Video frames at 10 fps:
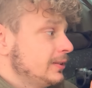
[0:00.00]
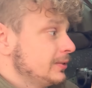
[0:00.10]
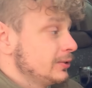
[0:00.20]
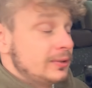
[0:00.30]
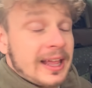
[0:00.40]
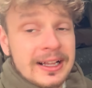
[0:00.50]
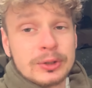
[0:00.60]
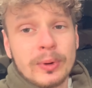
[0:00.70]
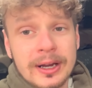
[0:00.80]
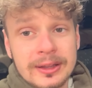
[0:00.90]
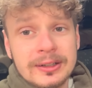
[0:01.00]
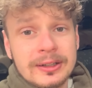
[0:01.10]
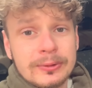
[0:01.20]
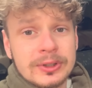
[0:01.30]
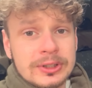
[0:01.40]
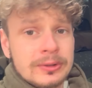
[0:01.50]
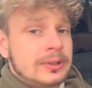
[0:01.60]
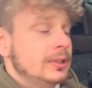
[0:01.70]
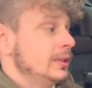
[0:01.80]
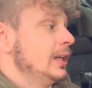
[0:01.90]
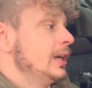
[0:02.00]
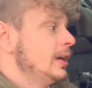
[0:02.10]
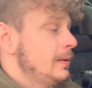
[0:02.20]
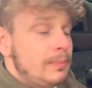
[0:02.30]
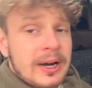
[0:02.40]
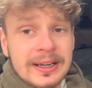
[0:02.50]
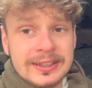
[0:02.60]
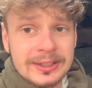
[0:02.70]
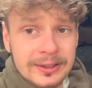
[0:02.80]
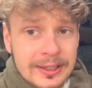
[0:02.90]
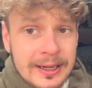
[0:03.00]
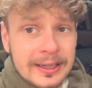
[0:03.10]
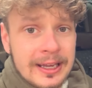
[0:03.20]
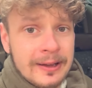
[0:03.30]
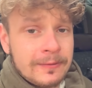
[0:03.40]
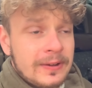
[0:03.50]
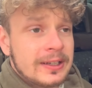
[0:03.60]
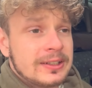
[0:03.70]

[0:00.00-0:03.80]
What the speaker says: so that's why the deal was so good. But it's nothing I can't fix.